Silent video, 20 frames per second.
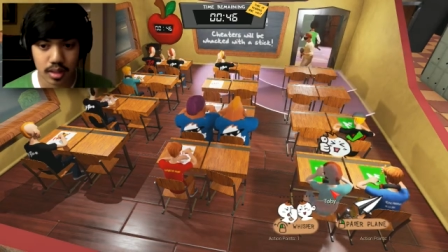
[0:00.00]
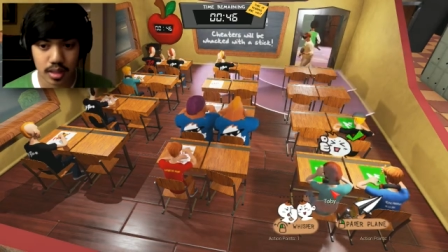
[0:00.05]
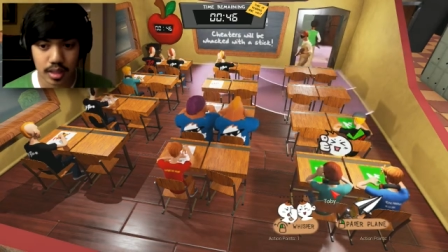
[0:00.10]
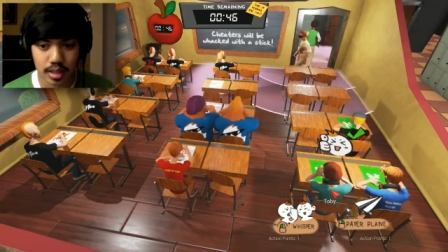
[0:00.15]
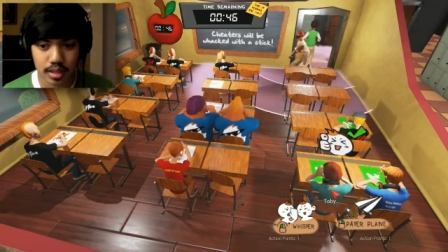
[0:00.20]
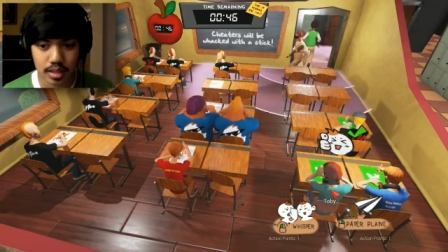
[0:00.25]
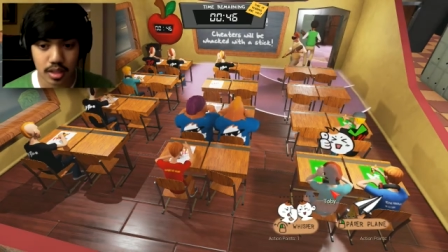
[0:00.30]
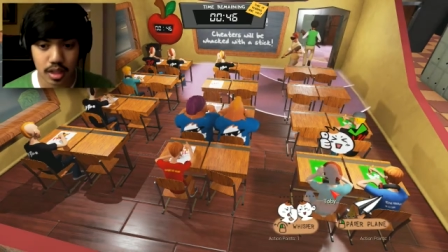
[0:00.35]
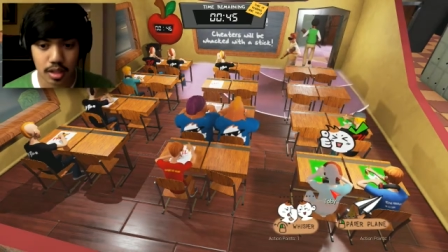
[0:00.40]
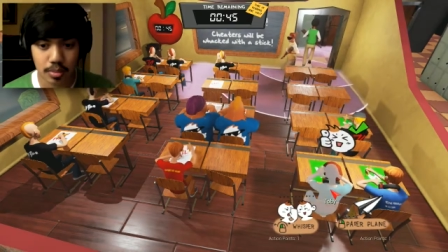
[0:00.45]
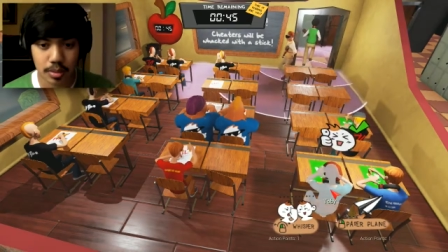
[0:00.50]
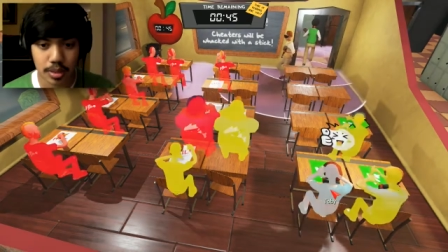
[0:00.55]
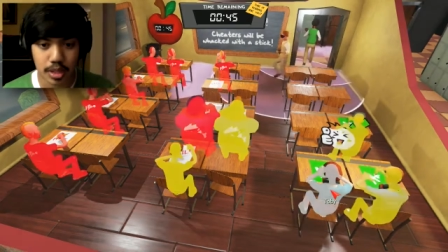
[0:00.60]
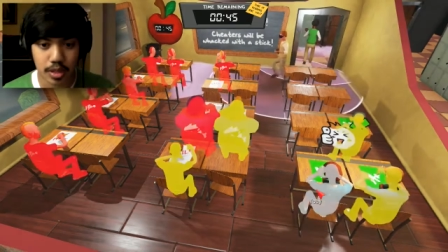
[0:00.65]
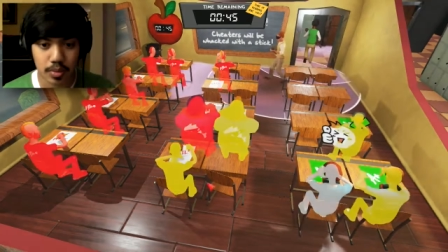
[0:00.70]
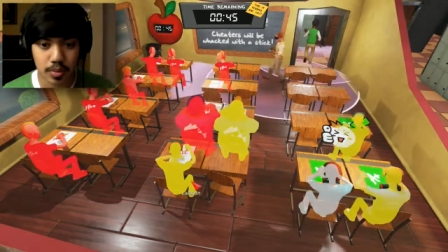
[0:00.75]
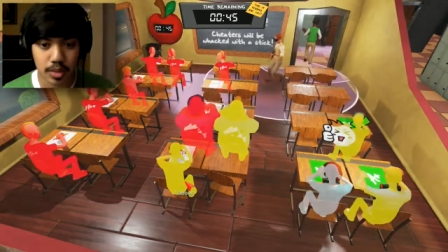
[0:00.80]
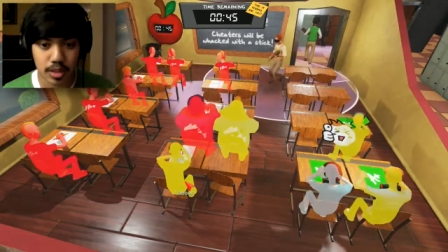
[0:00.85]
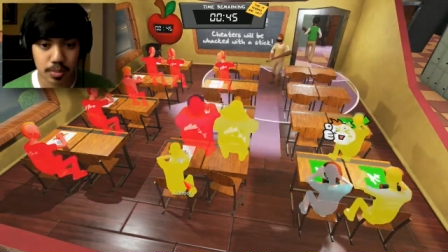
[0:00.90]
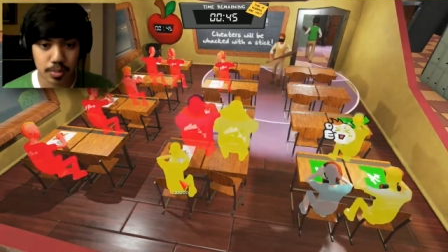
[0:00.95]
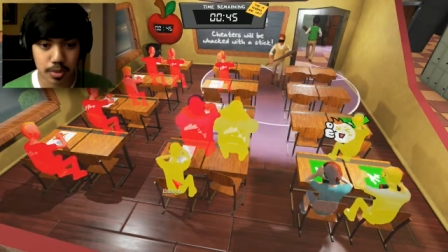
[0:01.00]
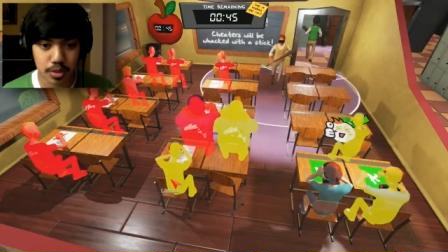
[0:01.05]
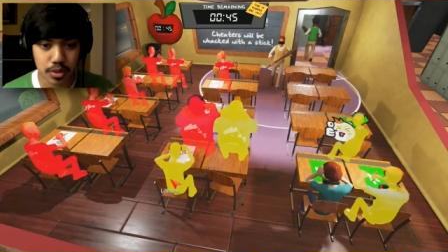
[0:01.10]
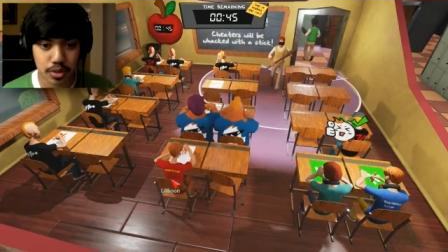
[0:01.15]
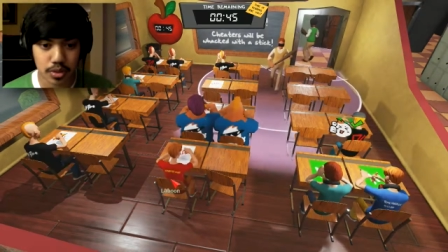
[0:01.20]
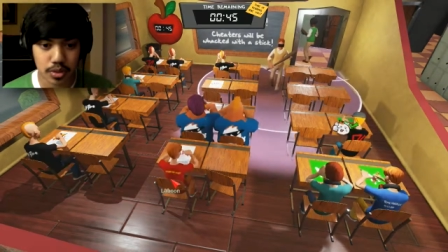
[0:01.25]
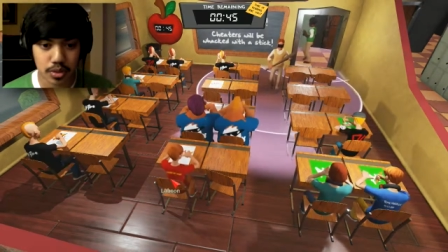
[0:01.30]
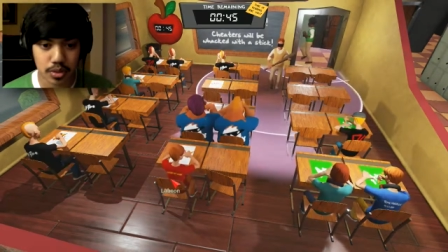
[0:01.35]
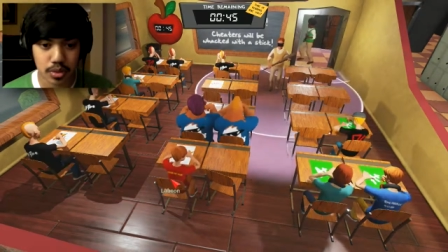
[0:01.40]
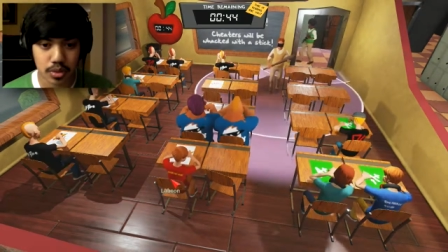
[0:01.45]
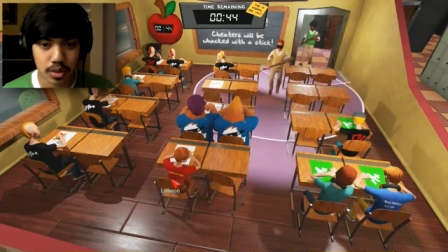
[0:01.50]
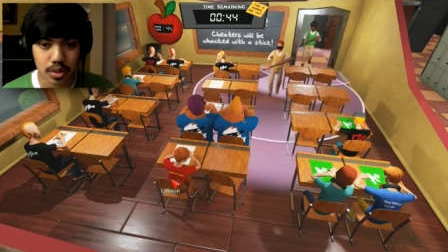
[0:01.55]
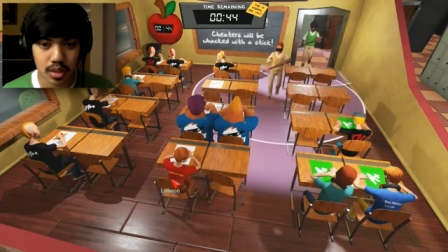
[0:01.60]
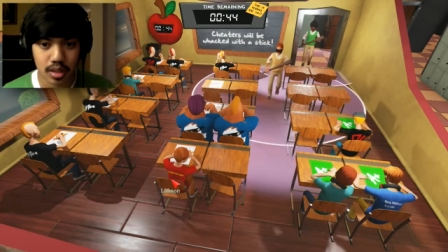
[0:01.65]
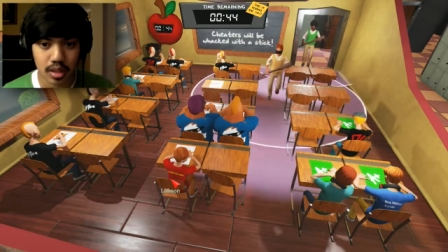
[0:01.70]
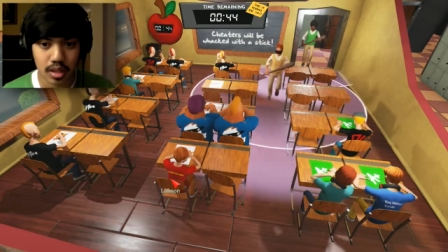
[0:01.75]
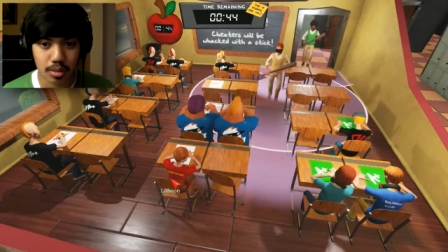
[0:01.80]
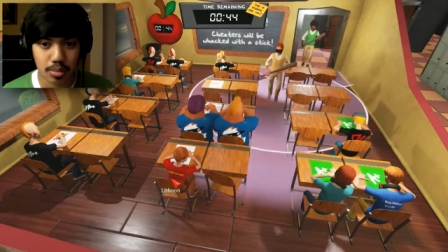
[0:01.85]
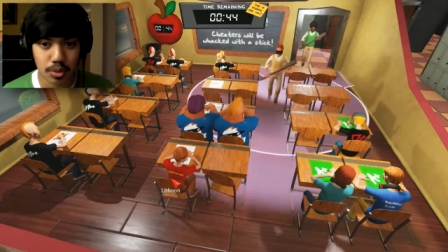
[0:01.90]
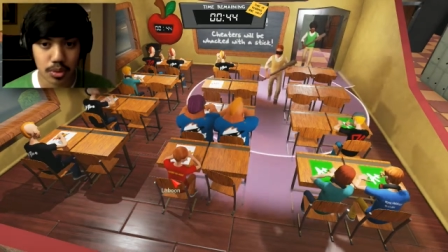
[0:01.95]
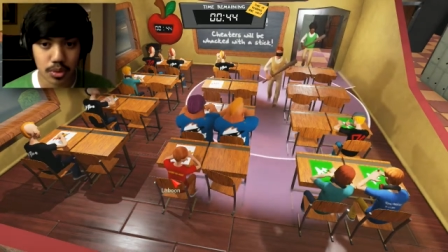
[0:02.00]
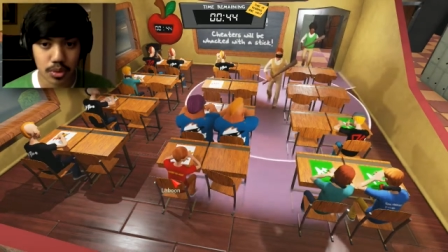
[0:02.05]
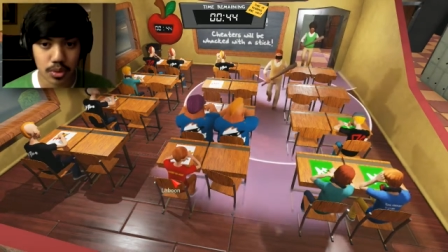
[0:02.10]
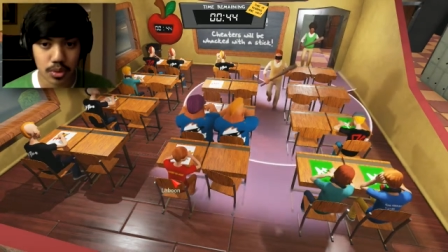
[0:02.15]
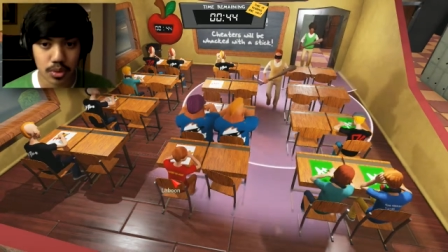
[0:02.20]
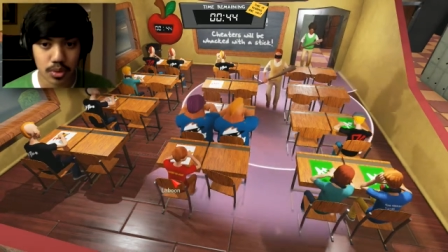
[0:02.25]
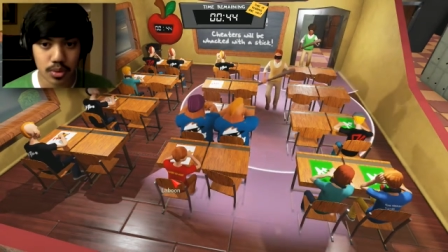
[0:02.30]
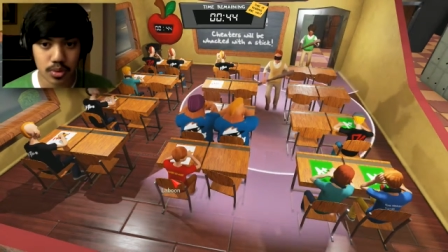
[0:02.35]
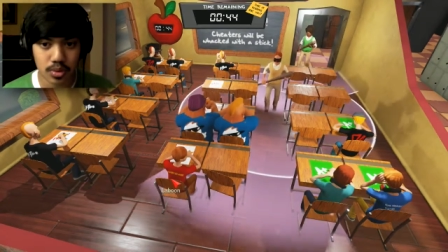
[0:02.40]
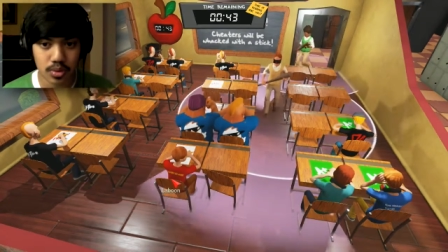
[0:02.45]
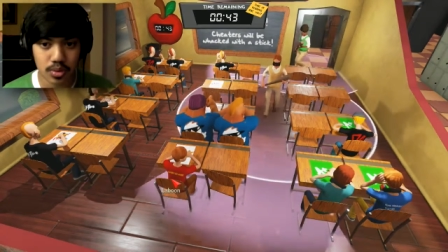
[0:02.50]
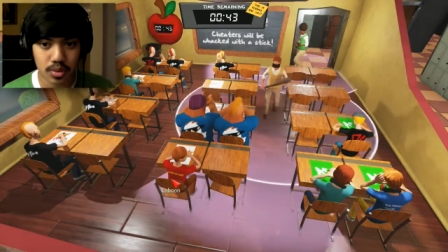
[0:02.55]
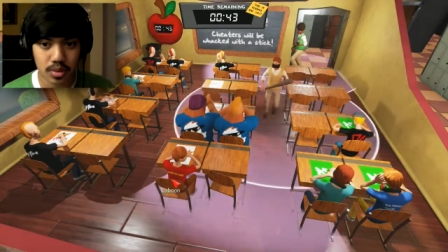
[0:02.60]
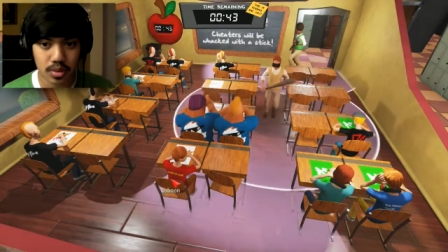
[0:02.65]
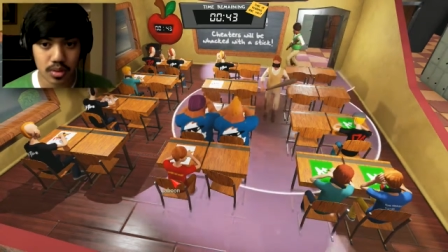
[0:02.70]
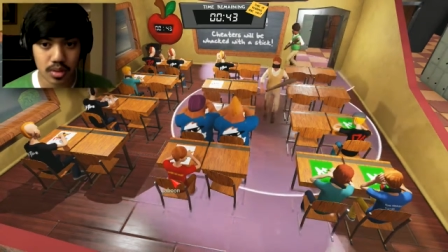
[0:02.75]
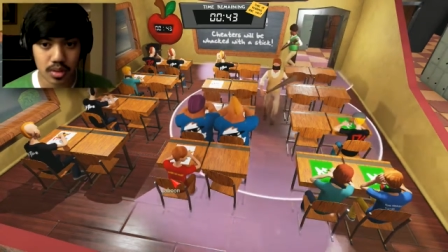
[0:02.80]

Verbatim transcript: And Toby can whisper to Laboon.